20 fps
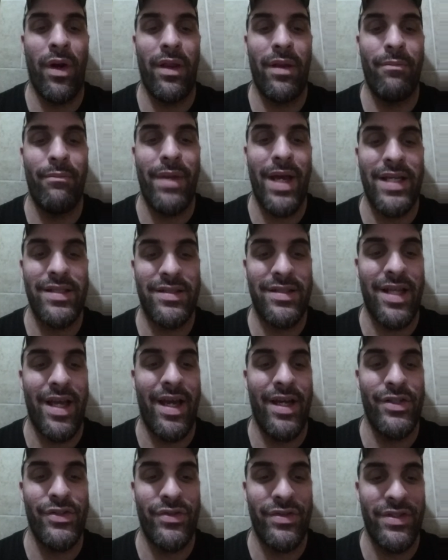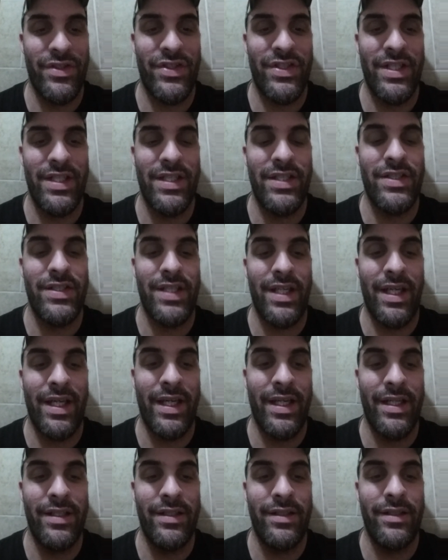one of the best entrances
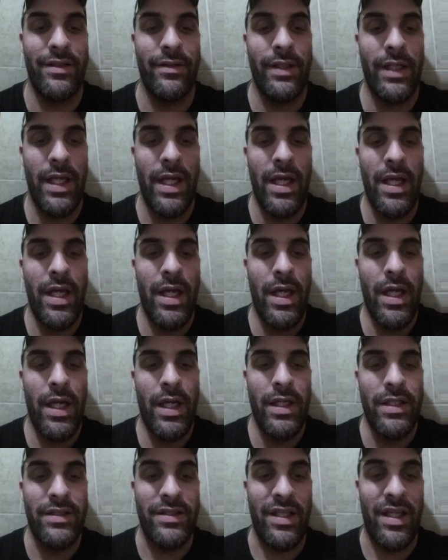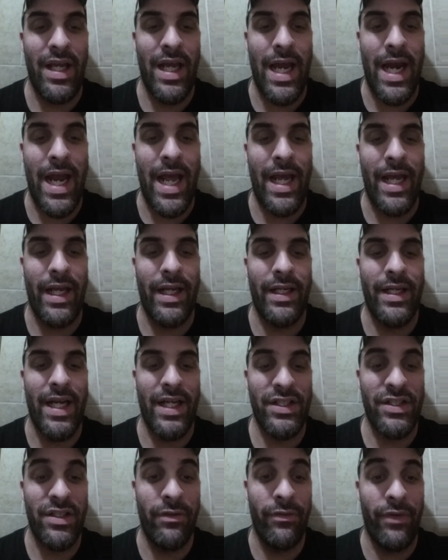in TNA
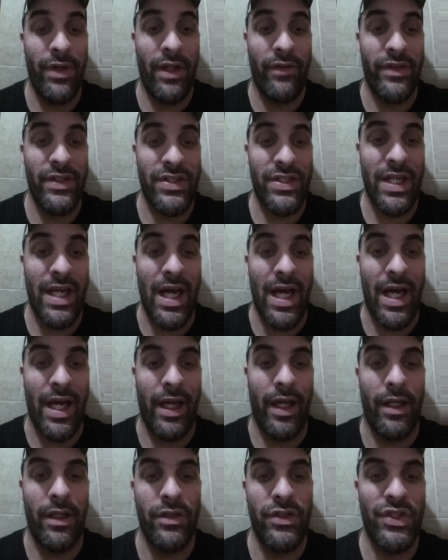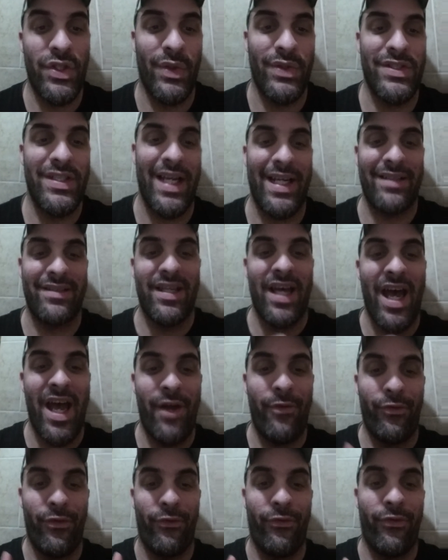next to Velvet Sky. So it's like
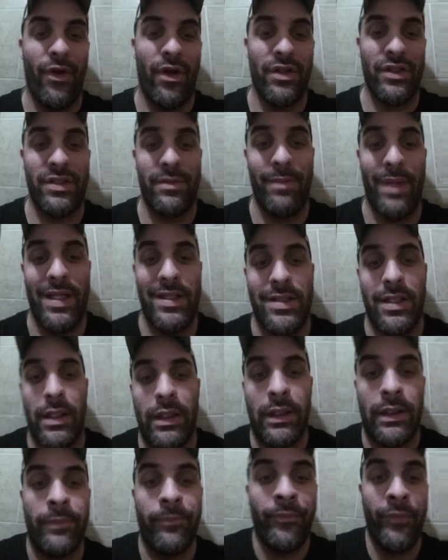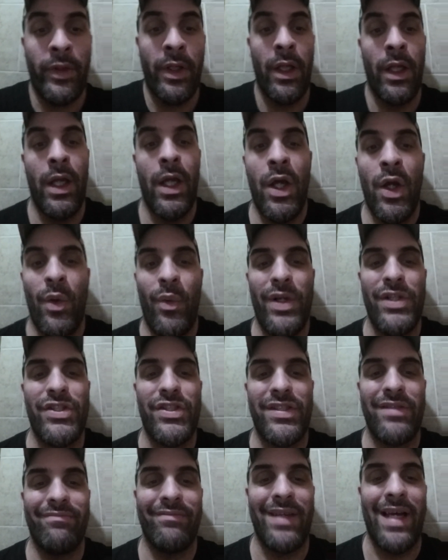tied for first, basically.
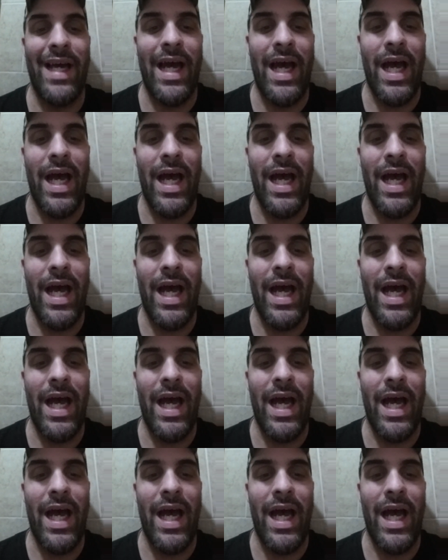Which,